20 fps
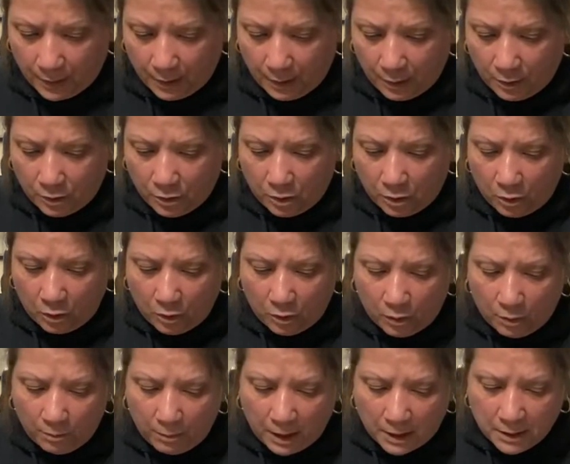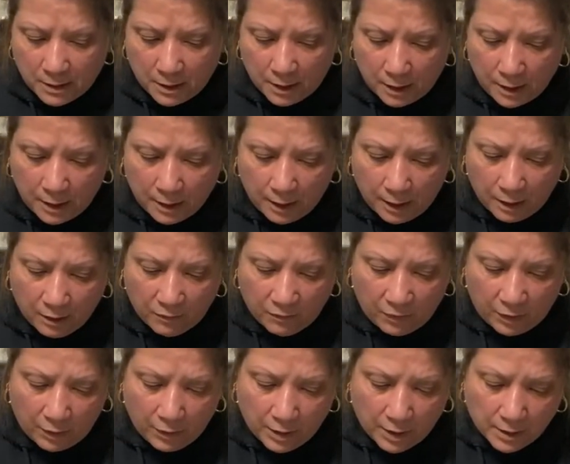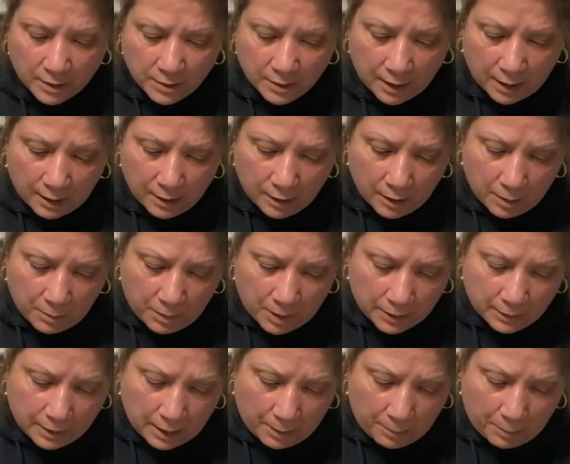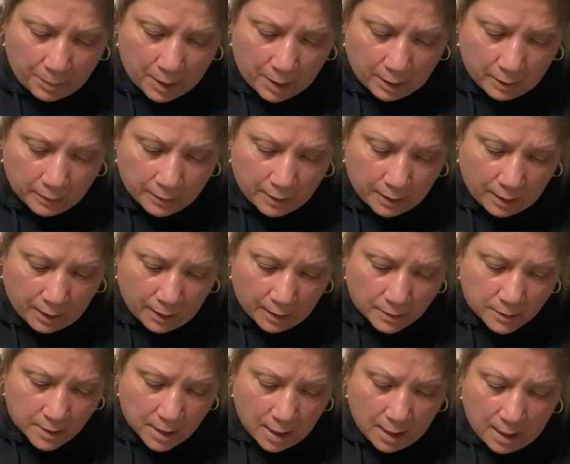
So my son and I are very excited about that podcast.